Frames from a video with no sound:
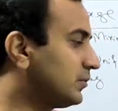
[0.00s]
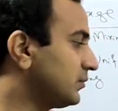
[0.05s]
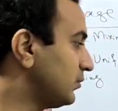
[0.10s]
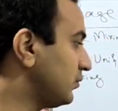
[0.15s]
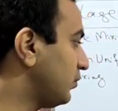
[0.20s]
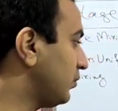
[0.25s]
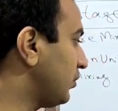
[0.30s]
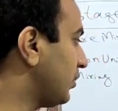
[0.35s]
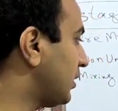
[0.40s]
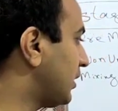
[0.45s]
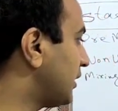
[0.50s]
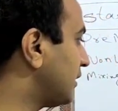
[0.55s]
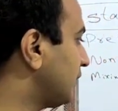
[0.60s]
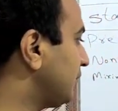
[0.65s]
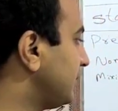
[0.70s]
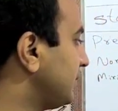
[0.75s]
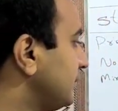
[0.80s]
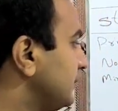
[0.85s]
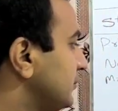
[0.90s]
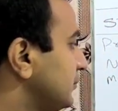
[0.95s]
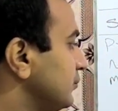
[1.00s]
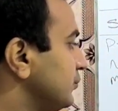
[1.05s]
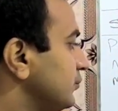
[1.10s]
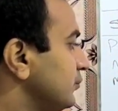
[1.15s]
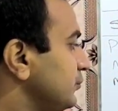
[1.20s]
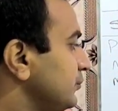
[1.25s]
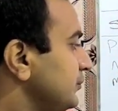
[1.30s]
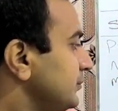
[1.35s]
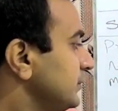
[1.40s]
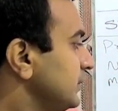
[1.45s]
So always
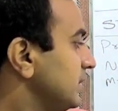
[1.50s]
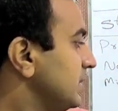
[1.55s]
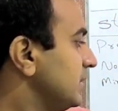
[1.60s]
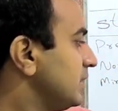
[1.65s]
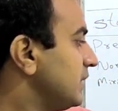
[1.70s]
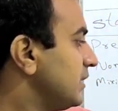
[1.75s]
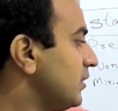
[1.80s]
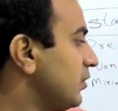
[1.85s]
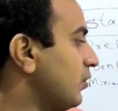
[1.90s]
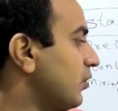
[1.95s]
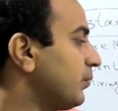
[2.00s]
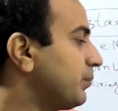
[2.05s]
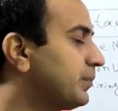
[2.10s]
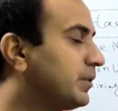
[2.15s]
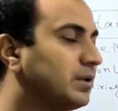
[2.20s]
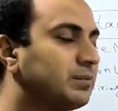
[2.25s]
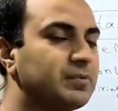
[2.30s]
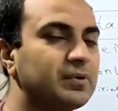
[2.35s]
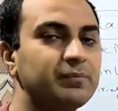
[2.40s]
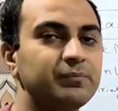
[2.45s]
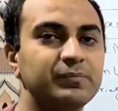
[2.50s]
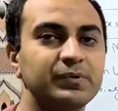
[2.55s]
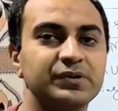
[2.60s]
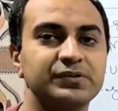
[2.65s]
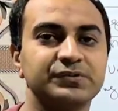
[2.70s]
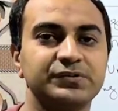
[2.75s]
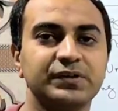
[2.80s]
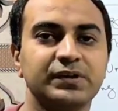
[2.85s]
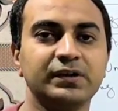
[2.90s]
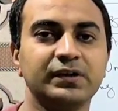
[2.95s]
use optimum
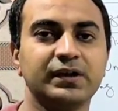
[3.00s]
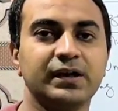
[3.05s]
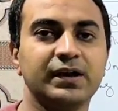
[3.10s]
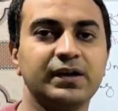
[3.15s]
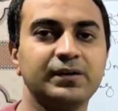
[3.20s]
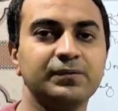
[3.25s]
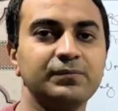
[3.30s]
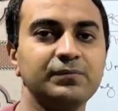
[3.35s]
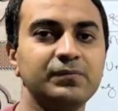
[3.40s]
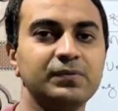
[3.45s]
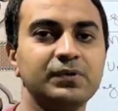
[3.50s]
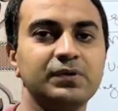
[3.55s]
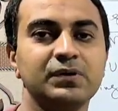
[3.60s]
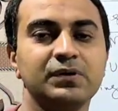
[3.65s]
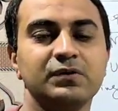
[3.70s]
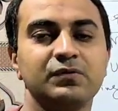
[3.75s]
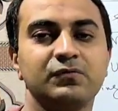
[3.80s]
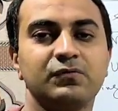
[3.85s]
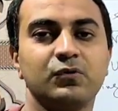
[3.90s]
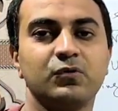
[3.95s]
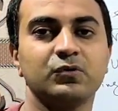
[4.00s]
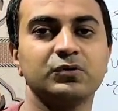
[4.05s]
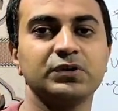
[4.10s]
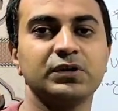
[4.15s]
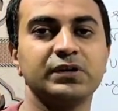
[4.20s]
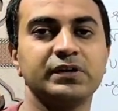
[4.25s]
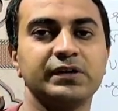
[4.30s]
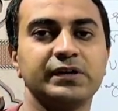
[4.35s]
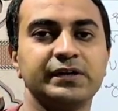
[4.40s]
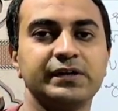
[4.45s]
mixing time for
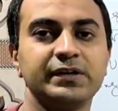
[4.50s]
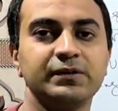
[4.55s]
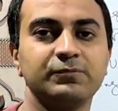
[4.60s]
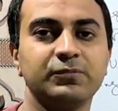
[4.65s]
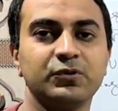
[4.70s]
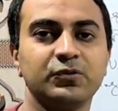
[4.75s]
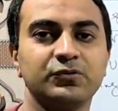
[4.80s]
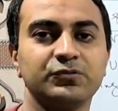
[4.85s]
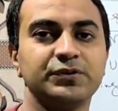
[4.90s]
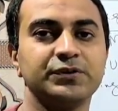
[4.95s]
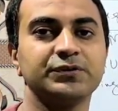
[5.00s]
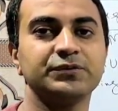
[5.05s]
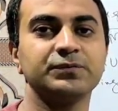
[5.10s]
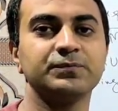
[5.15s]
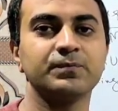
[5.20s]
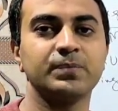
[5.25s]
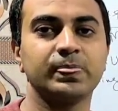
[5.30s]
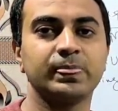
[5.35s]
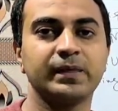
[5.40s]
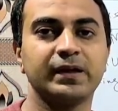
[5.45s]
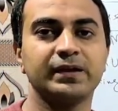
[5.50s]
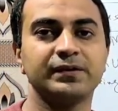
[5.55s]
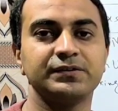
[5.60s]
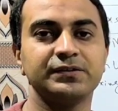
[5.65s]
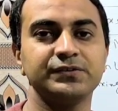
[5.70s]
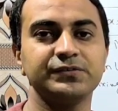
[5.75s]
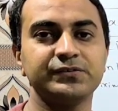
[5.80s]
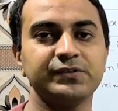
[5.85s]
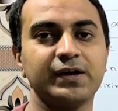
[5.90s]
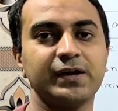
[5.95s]
the kneading process, and
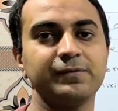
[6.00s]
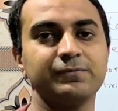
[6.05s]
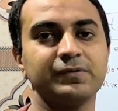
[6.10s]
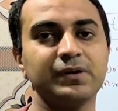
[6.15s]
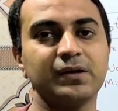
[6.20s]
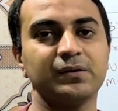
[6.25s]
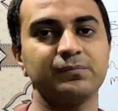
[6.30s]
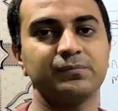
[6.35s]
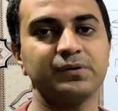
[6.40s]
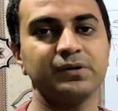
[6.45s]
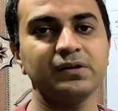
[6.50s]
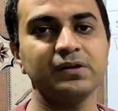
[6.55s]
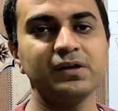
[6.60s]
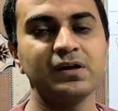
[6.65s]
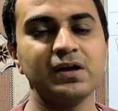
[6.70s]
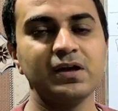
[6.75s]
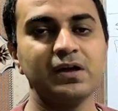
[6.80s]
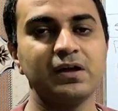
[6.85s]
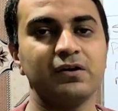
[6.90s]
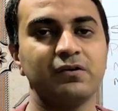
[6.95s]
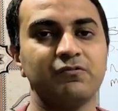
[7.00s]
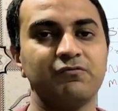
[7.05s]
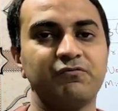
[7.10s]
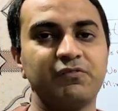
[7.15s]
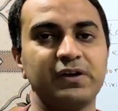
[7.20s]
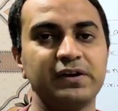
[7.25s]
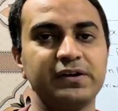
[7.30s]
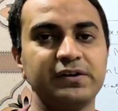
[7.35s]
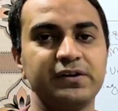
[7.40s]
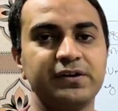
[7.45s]
this time can be
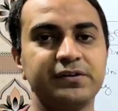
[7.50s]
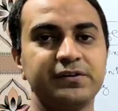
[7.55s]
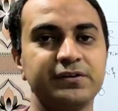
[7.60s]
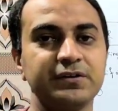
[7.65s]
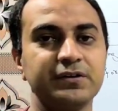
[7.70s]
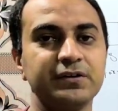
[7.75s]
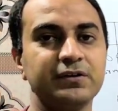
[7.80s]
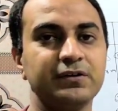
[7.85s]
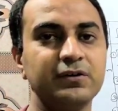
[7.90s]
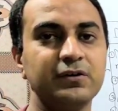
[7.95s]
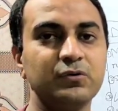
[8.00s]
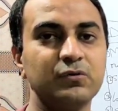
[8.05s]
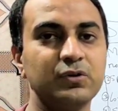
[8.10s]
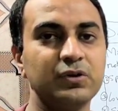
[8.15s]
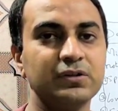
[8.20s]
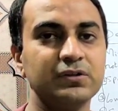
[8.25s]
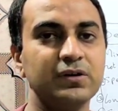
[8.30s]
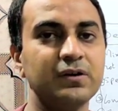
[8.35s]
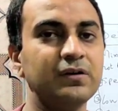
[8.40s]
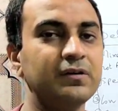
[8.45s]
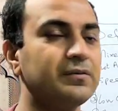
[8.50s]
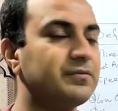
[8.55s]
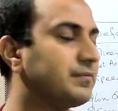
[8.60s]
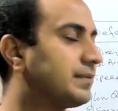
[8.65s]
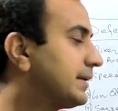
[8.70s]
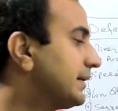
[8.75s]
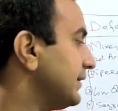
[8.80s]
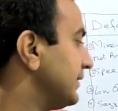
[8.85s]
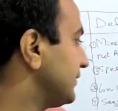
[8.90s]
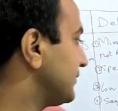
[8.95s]
validated during the
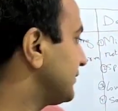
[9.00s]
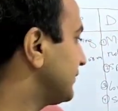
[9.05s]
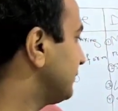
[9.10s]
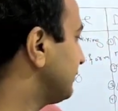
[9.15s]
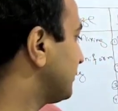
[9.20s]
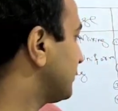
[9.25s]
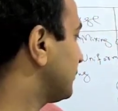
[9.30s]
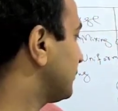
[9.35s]
validation